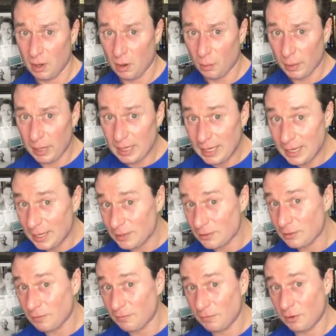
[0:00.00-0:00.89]
When he
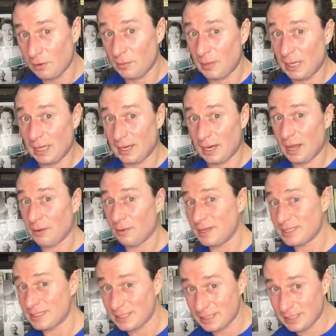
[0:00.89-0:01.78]
interviewed me and I
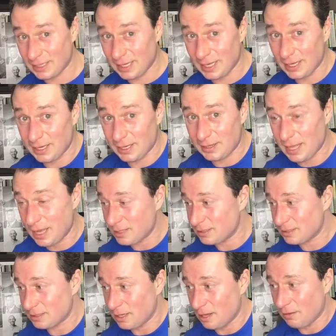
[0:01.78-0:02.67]
re-syndicated
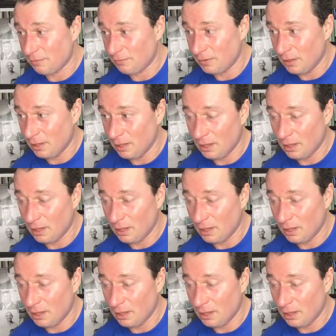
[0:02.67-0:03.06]
that stuff,